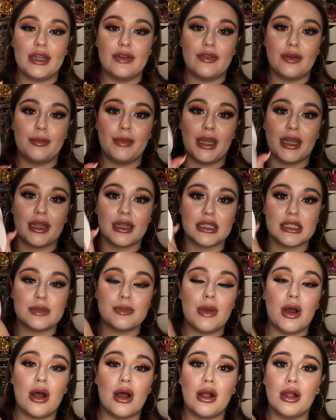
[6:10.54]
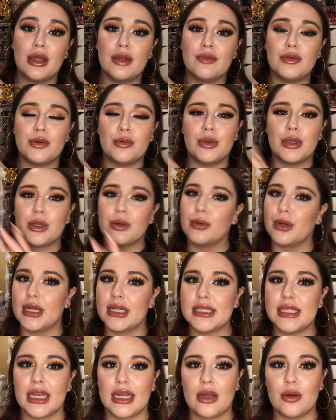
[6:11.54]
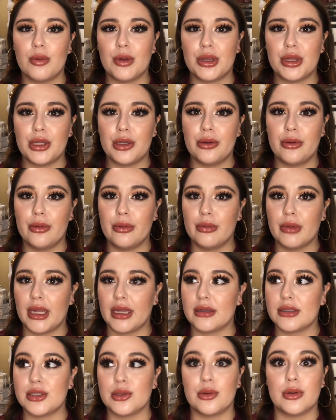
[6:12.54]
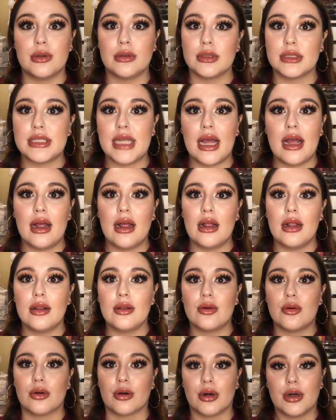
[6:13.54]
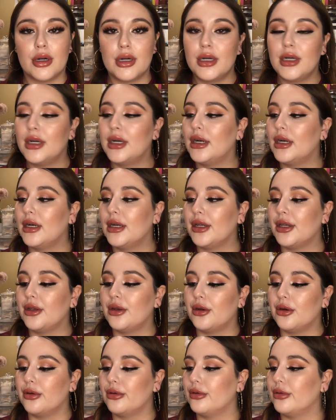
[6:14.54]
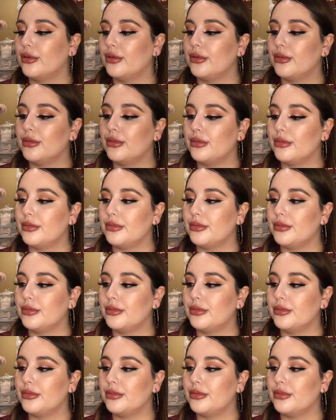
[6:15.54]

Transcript: even make it small if you really want to take it with you, like to a hotel, or you know,